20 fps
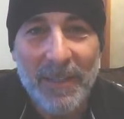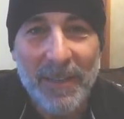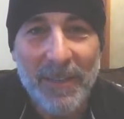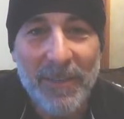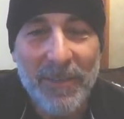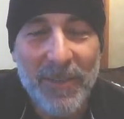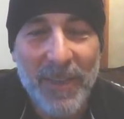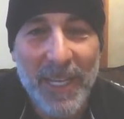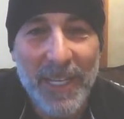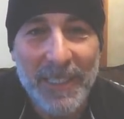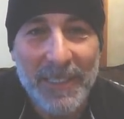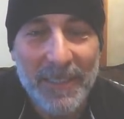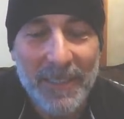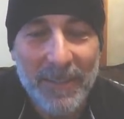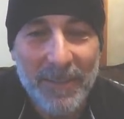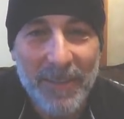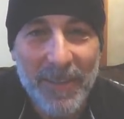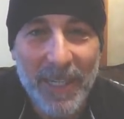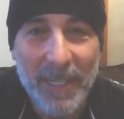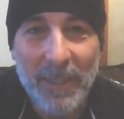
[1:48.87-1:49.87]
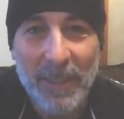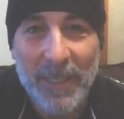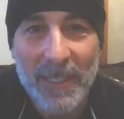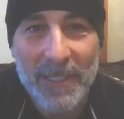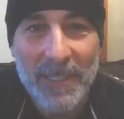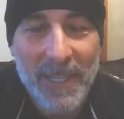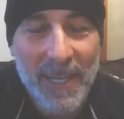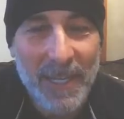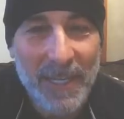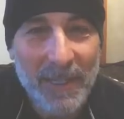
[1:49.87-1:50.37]
that there
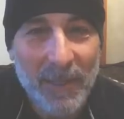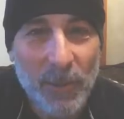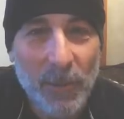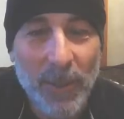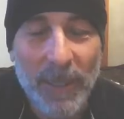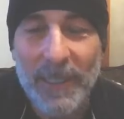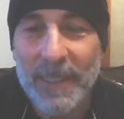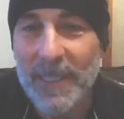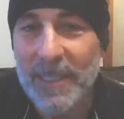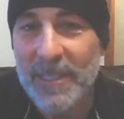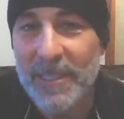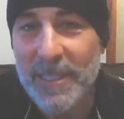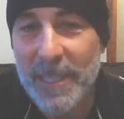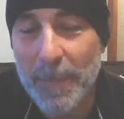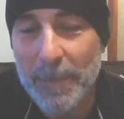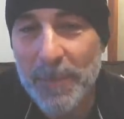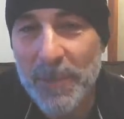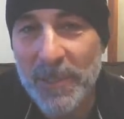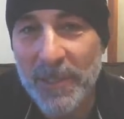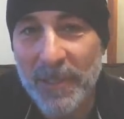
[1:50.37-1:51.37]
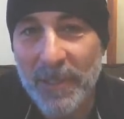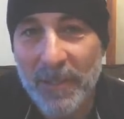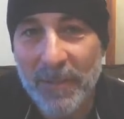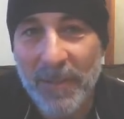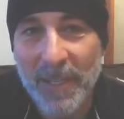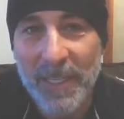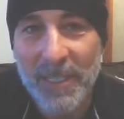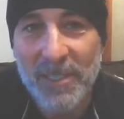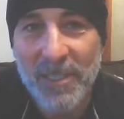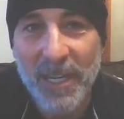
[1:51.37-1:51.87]
is a great deception
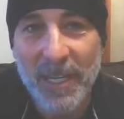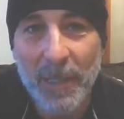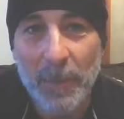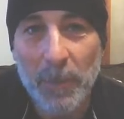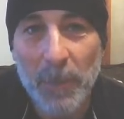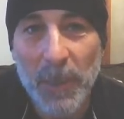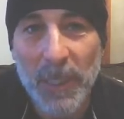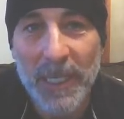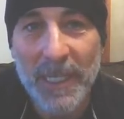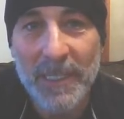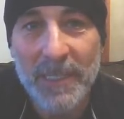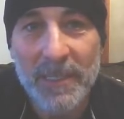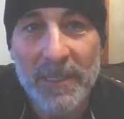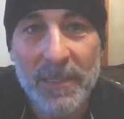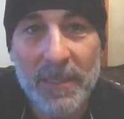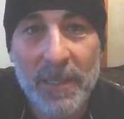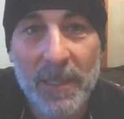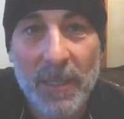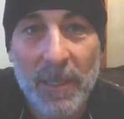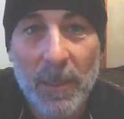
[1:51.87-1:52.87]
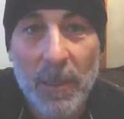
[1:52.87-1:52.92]
that has taken place,